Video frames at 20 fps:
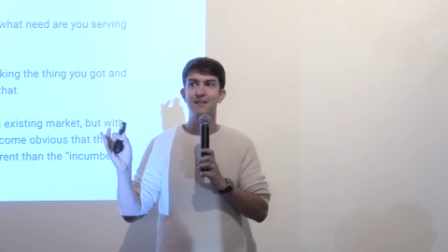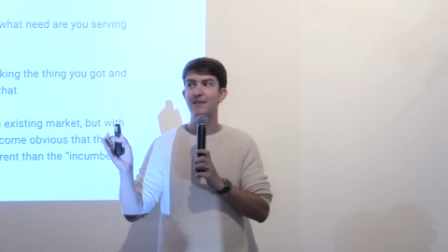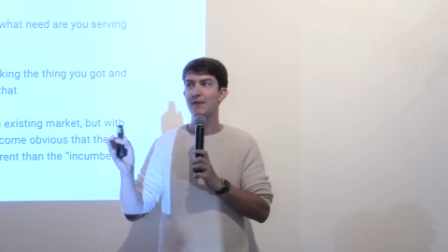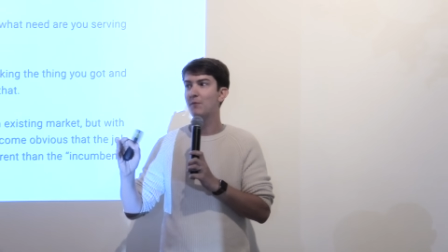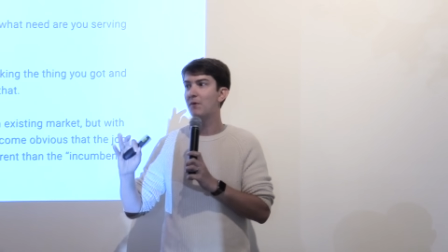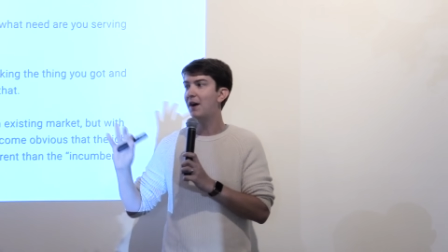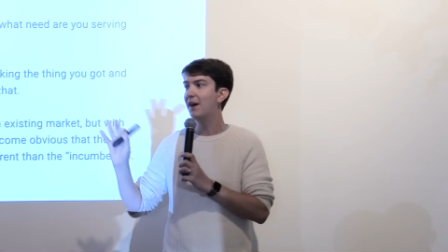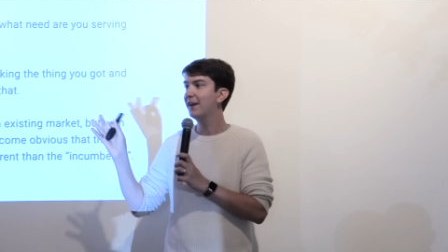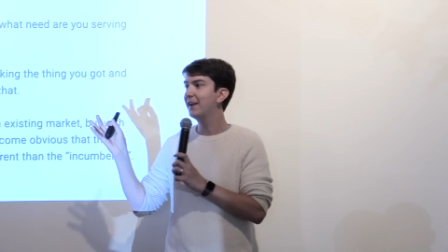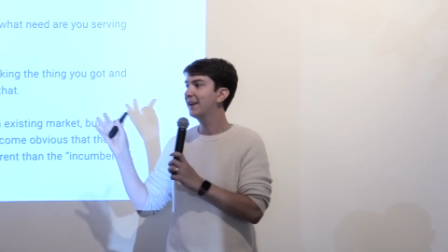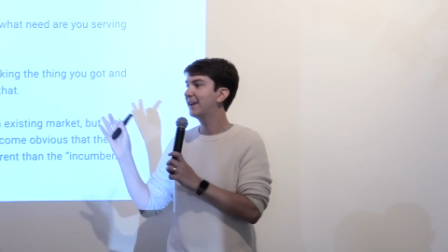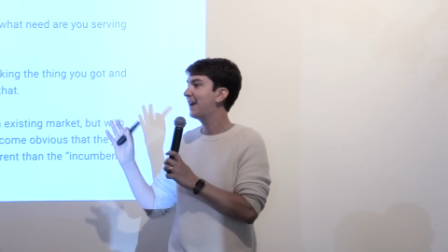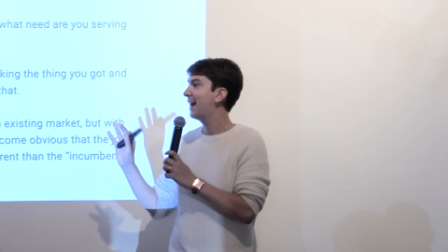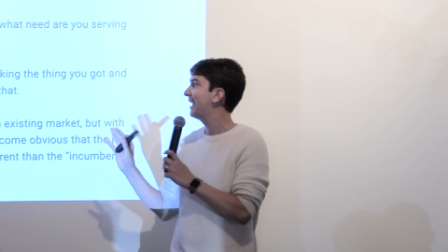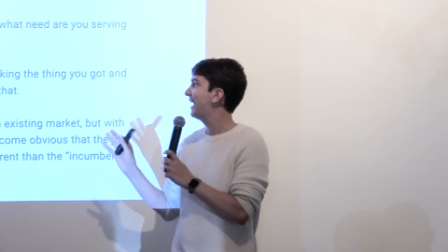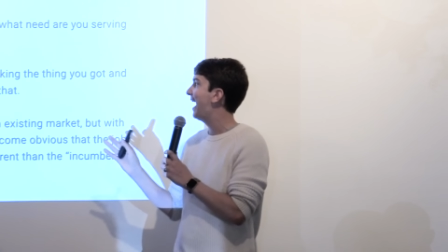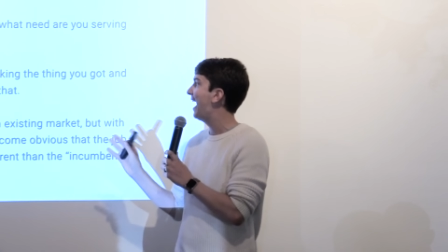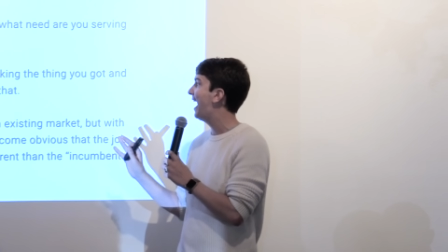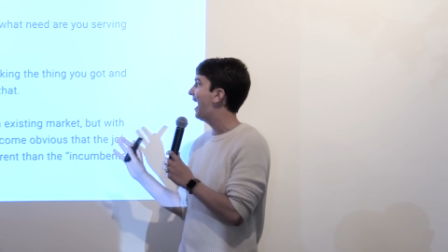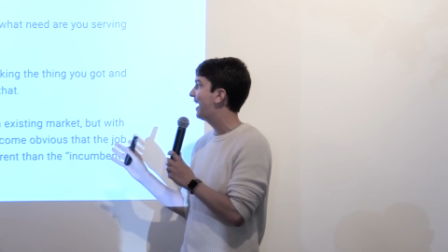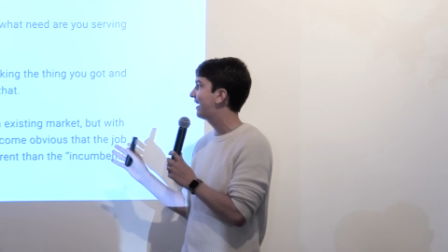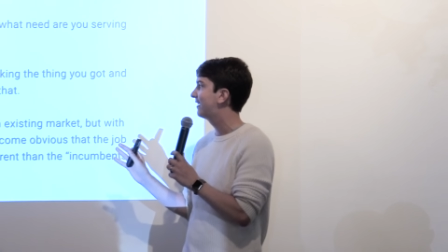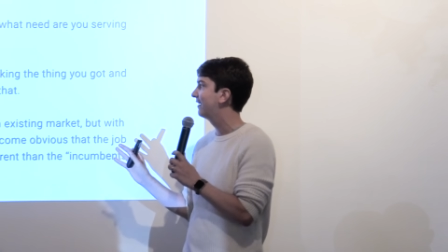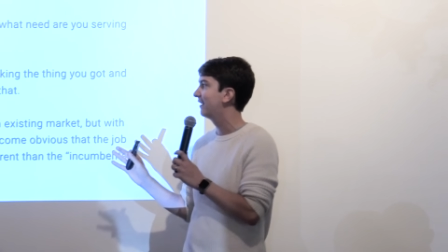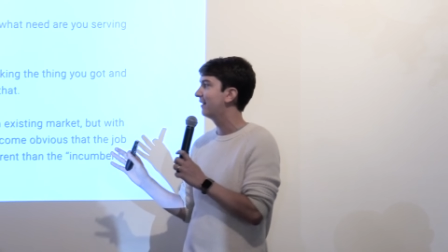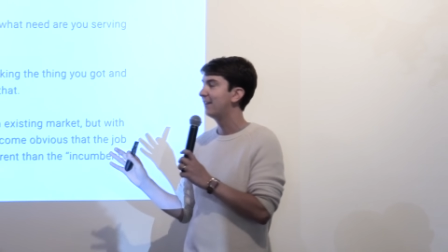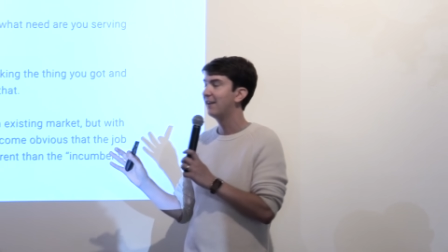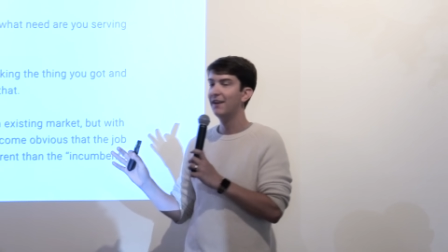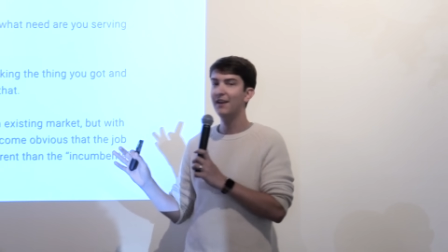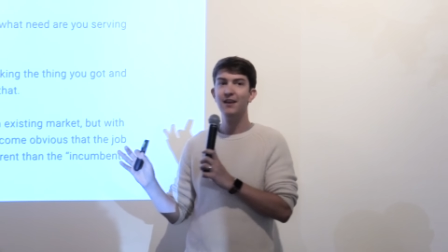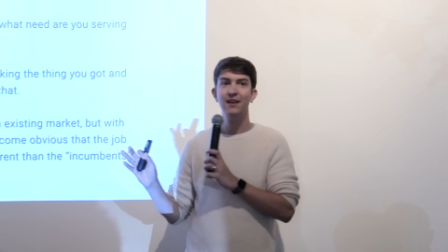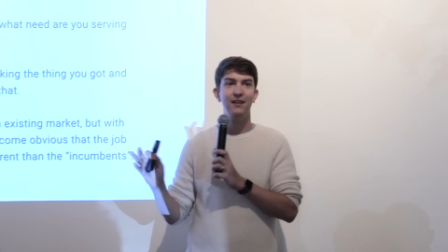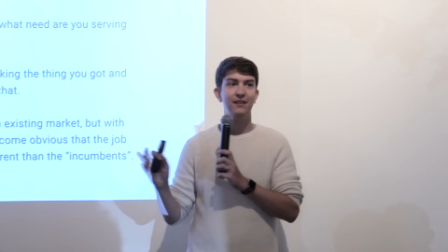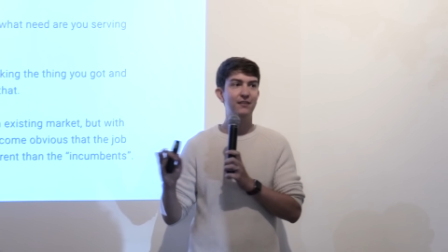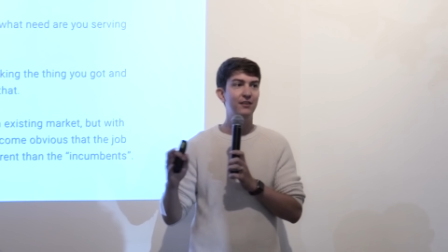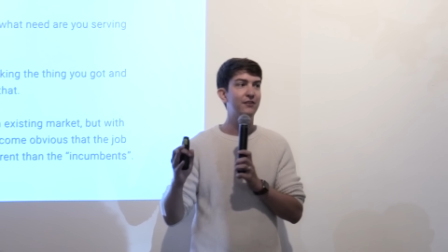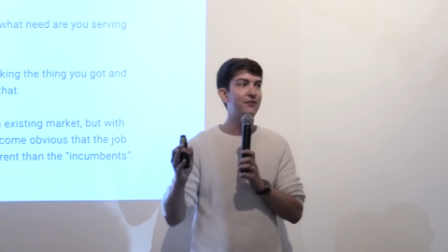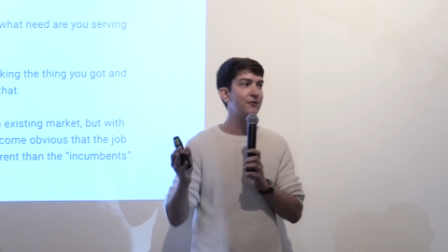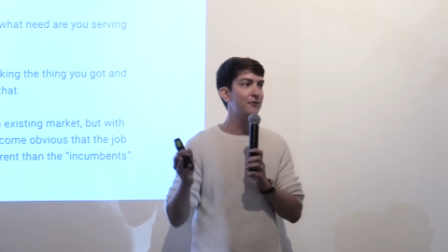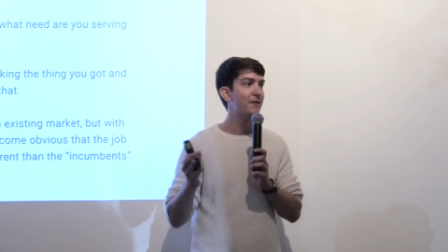They say, well, I'm going to kind of hack it
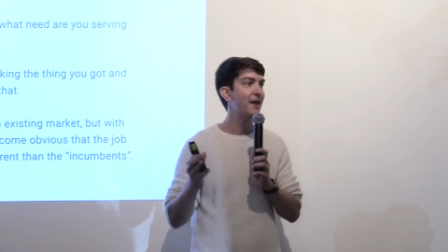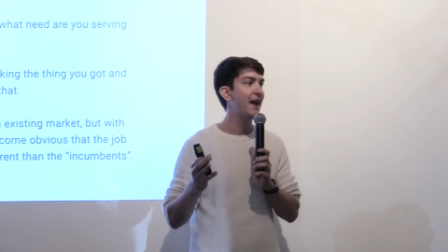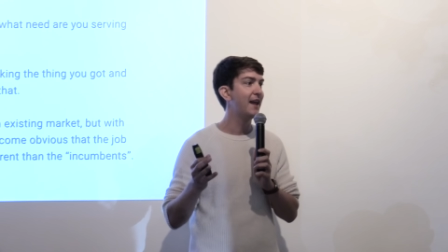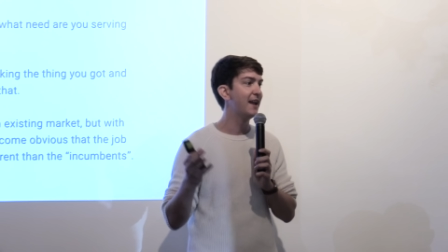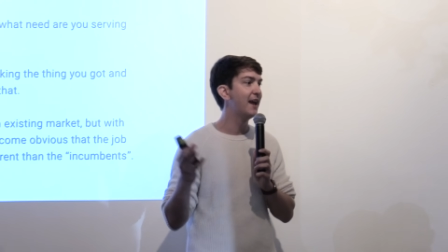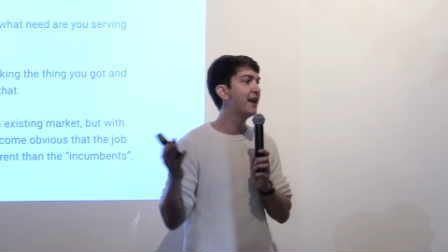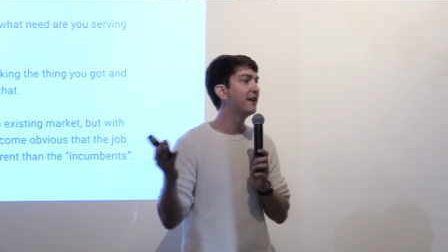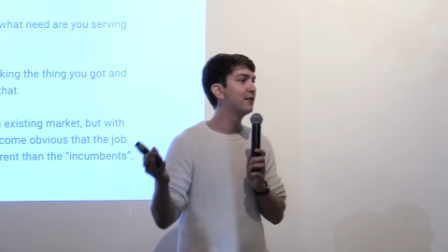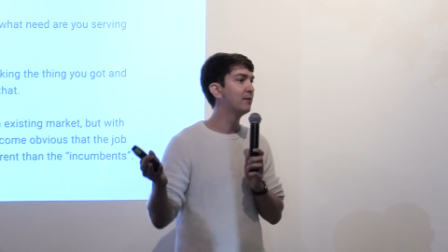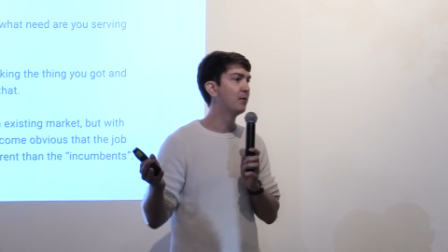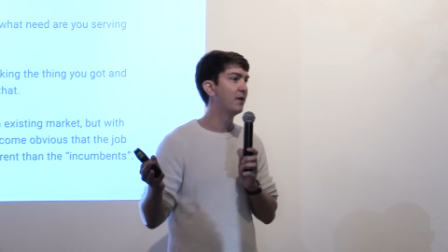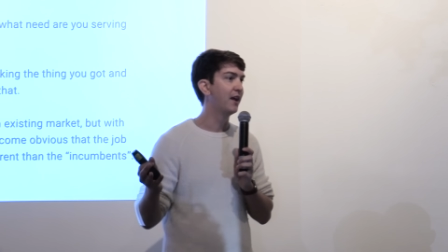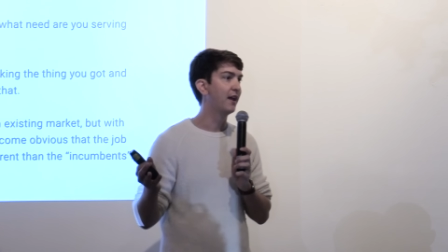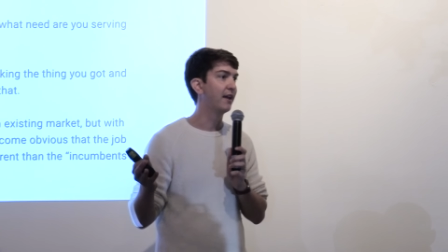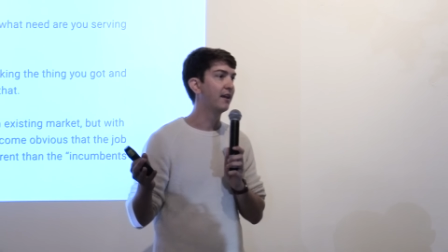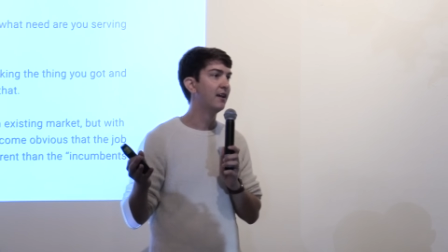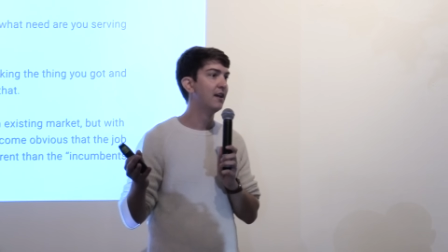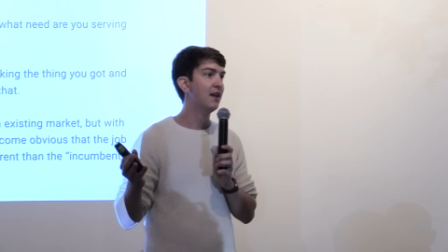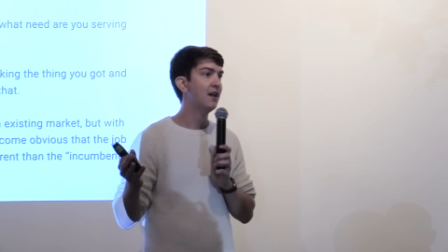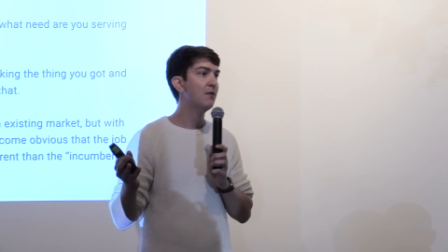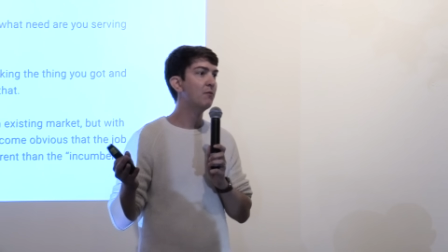to do that anyway.